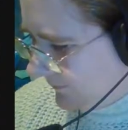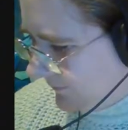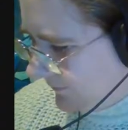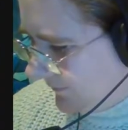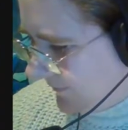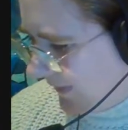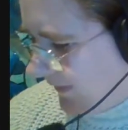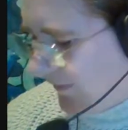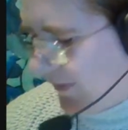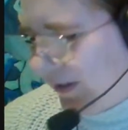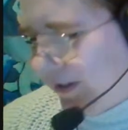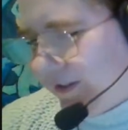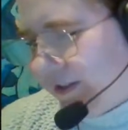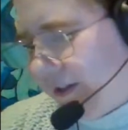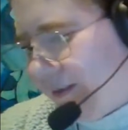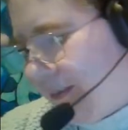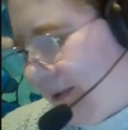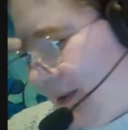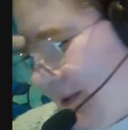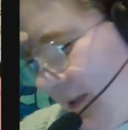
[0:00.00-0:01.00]
I've actually
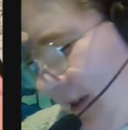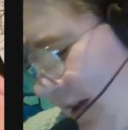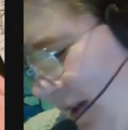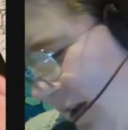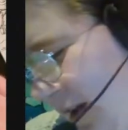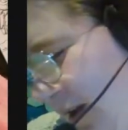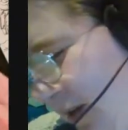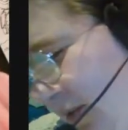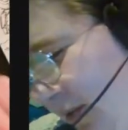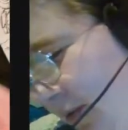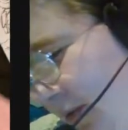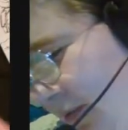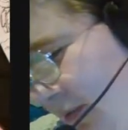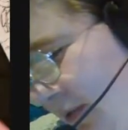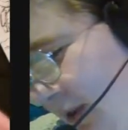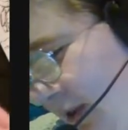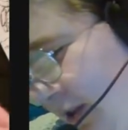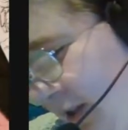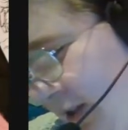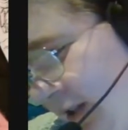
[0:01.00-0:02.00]
been
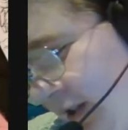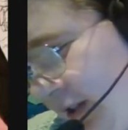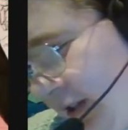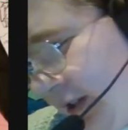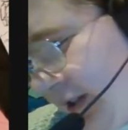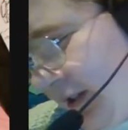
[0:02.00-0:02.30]
watching a